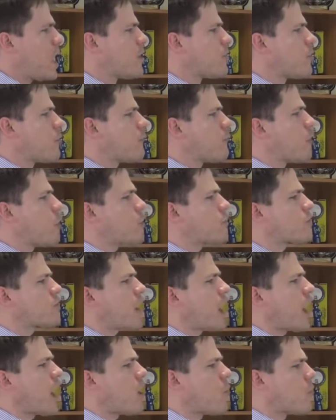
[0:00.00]
in the
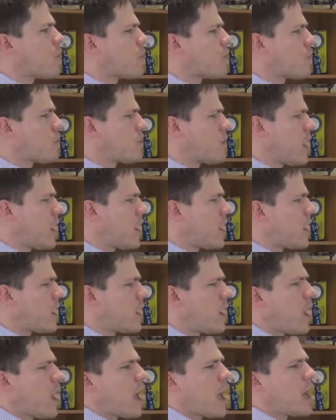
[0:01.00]
first hour of the day,
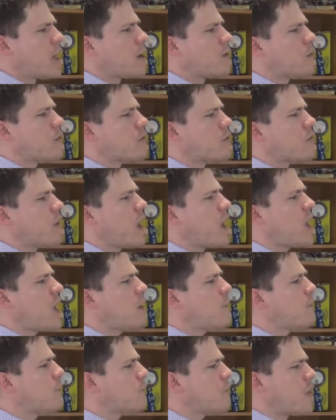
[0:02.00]
and in the
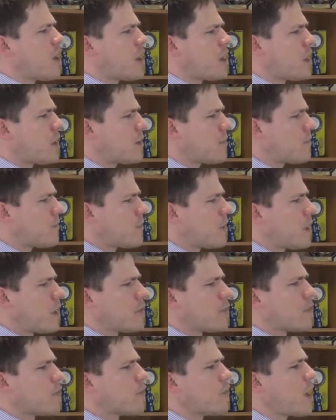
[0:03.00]
same city,
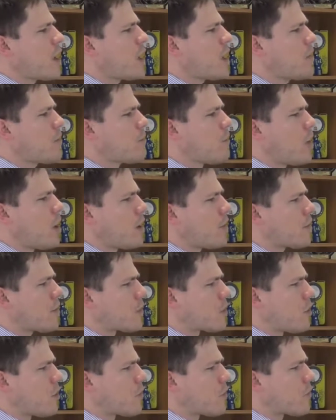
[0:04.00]
in the same month,
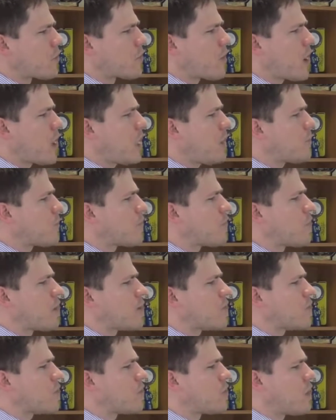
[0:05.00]
and on the same
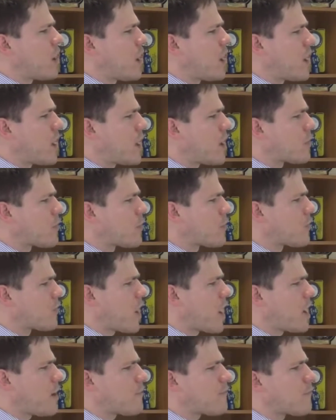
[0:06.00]
sixth day, at the
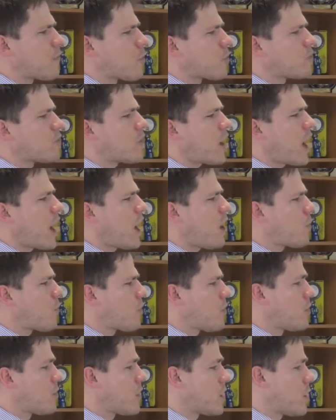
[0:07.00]
same first
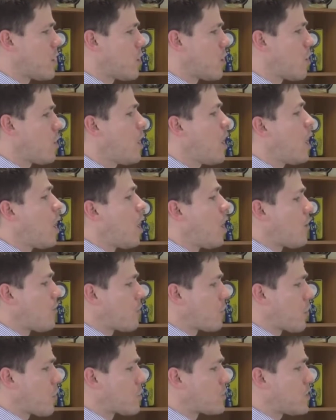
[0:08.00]
hour in the year
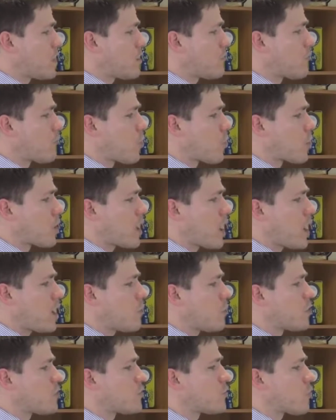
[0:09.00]
of
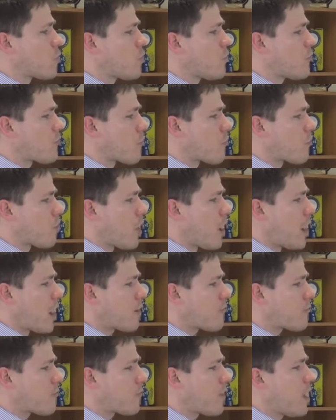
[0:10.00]
1348, withdrew from
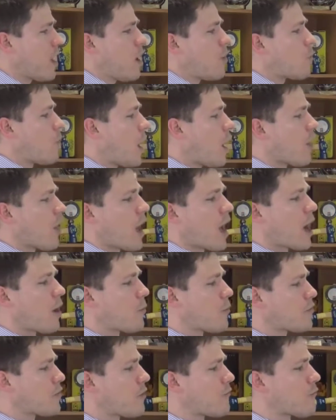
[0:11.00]
life while
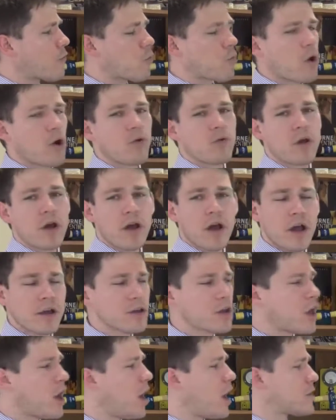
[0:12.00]
I was at Verona,
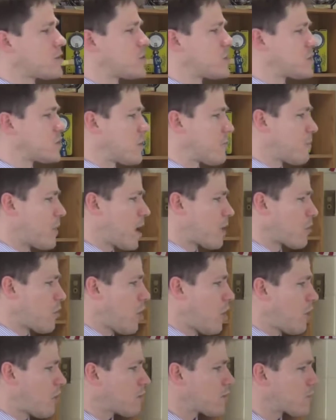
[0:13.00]
unconscious of my
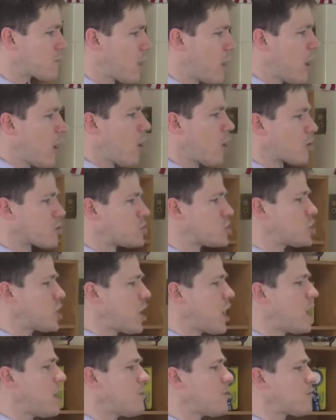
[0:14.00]
loss. Her
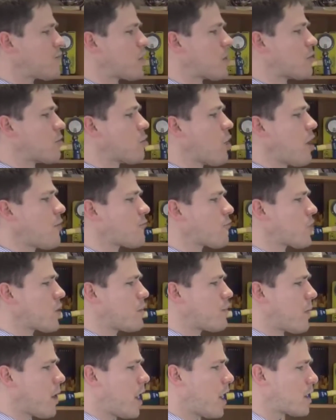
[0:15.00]
chaste and lovely
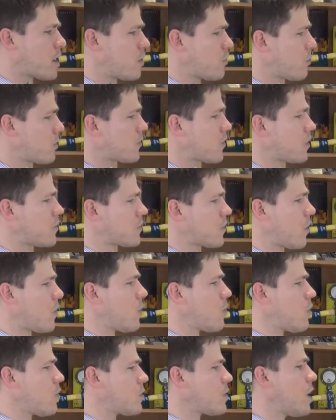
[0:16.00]
body was
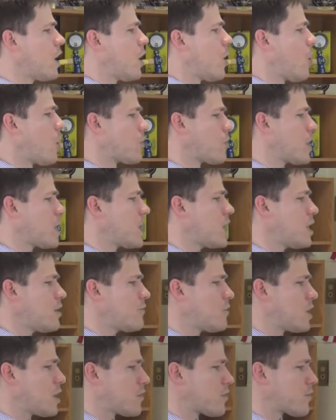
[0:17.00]
interred on the
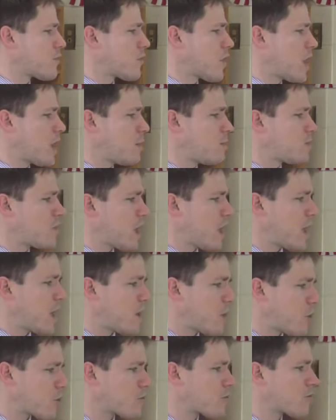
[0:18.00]
evening of the same
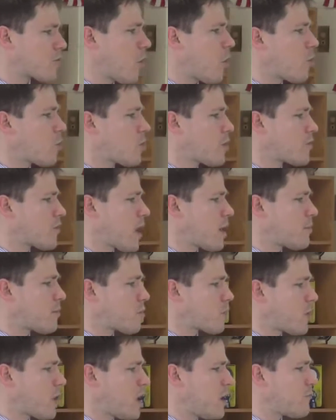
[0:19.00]
day. Her soul, as I
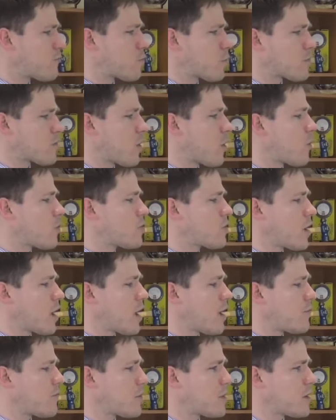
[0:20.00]
believe, returned to
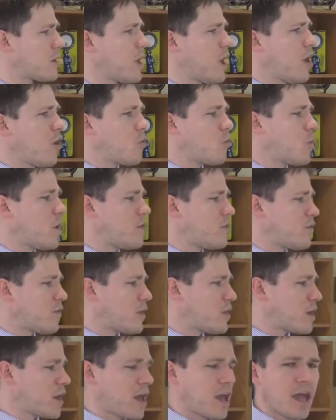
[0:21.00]
heaven whence
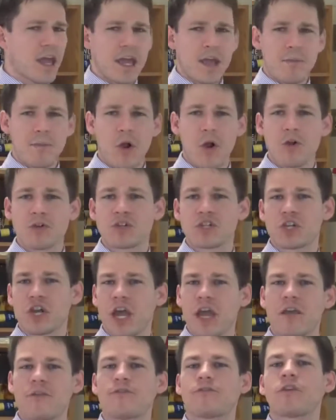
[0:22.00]
it came. Her
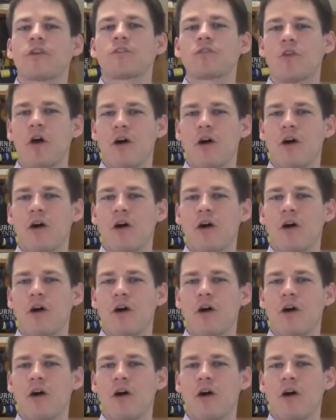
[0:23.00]
chaste and